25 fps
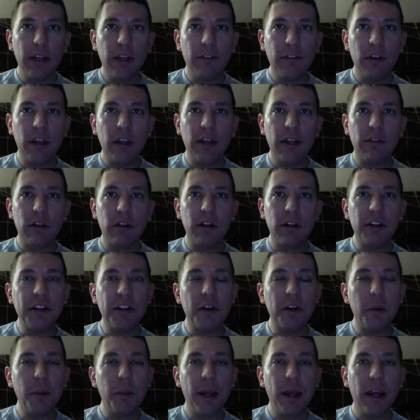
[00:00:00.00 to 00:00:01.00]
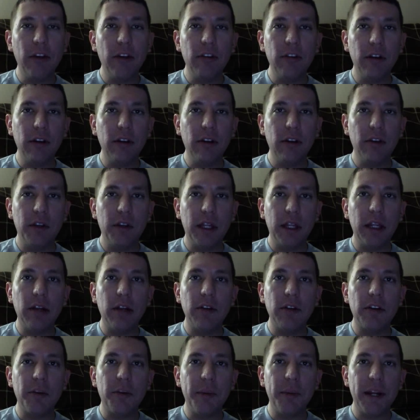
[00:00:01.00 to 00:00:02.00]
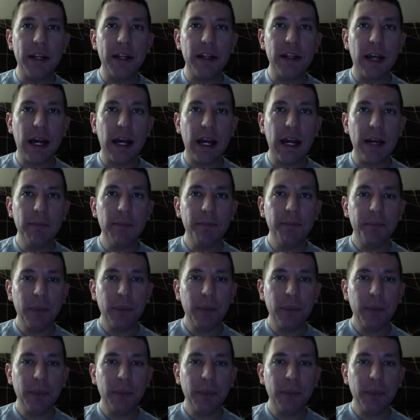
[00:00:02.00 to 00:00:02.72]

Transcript: if you give it a little patience and a little bit of time.